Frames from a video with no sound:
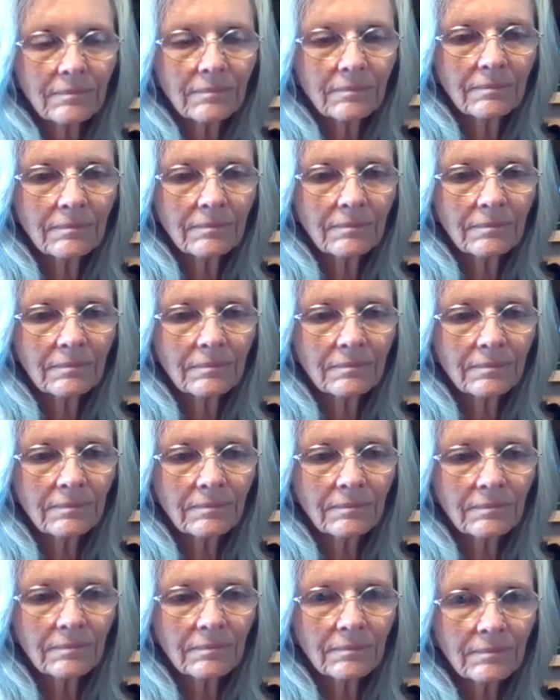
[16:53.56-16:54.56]

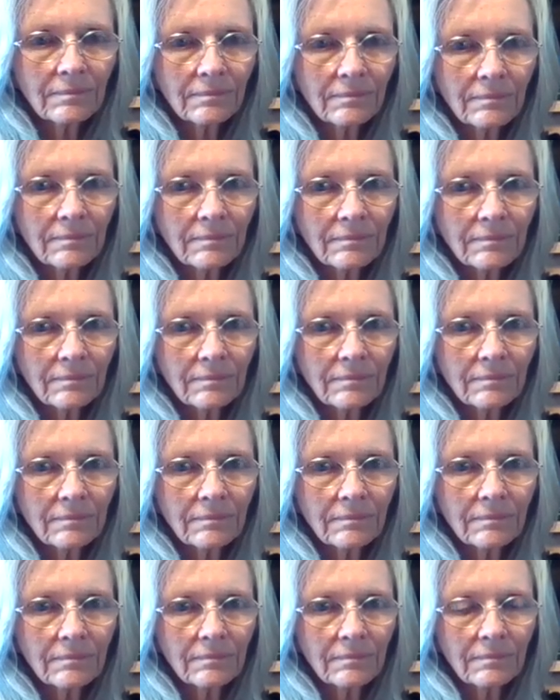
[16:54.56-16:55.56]

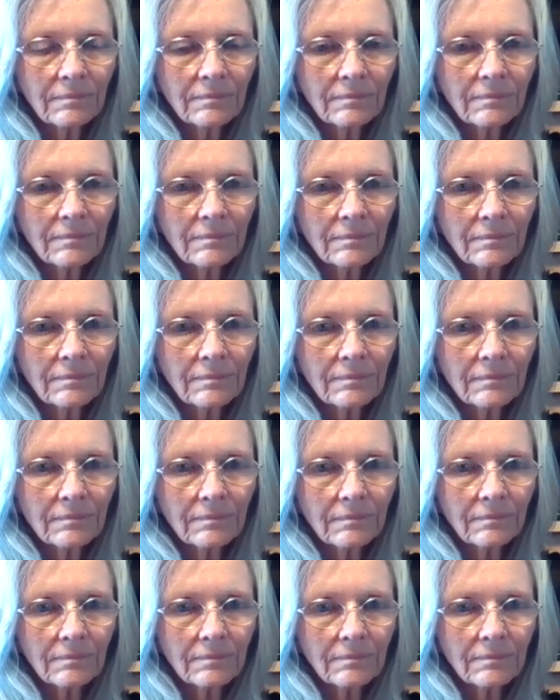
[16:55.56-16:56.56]

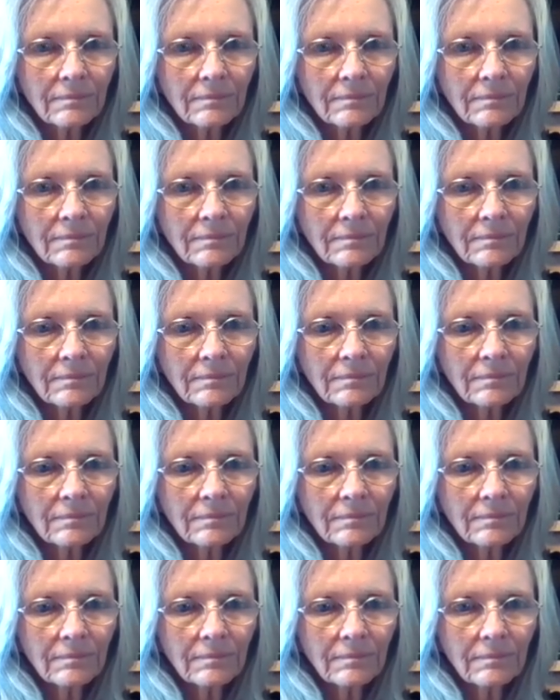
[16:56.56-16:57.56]

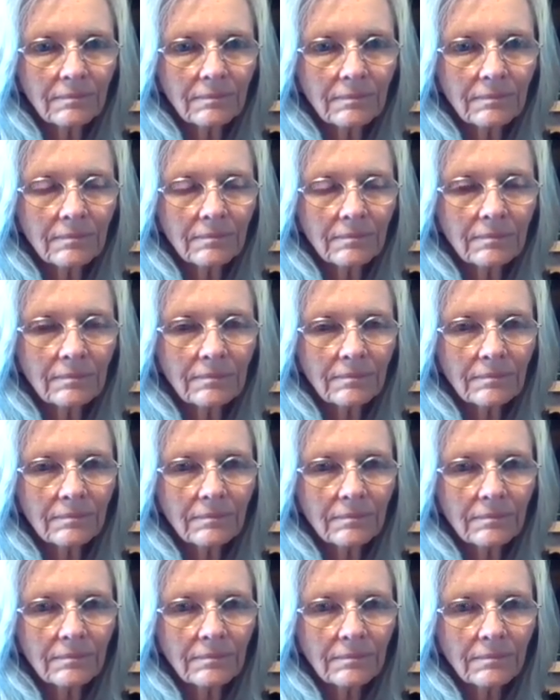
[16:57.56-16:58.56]

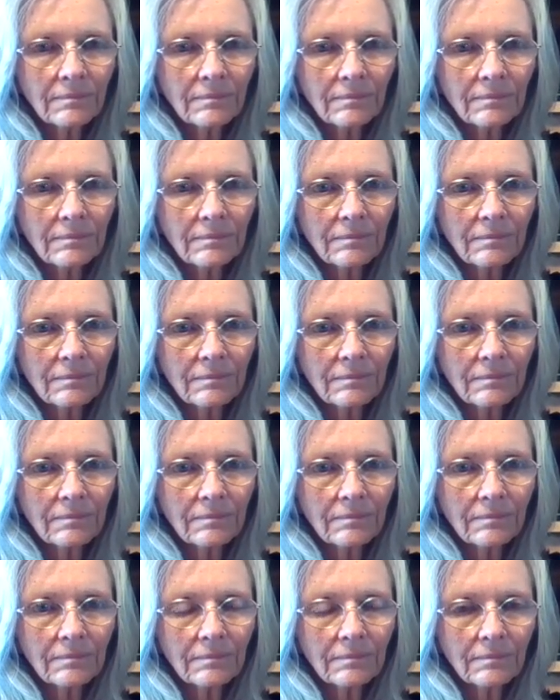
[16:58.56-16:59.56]

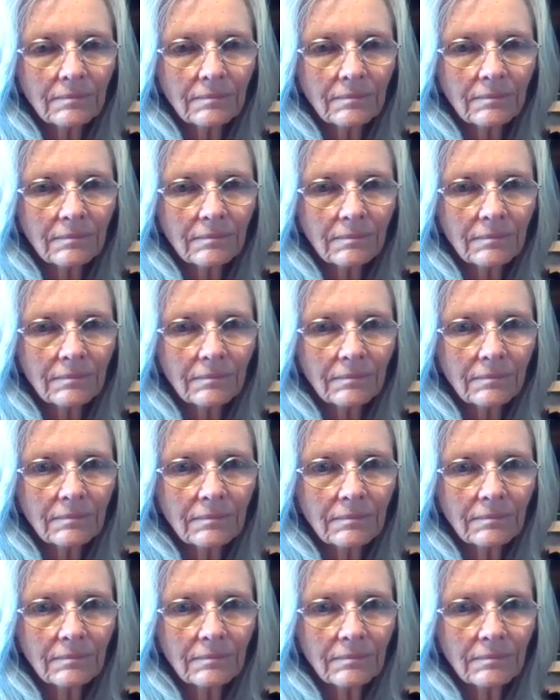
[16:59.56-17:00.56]

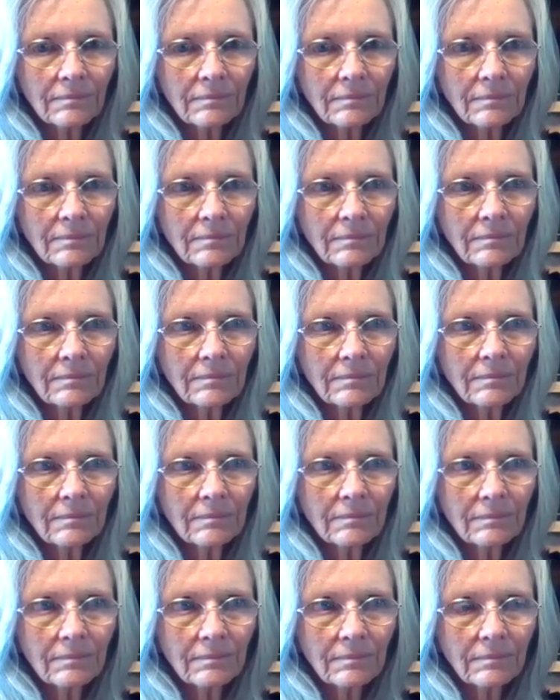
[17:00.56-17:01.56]
(silent)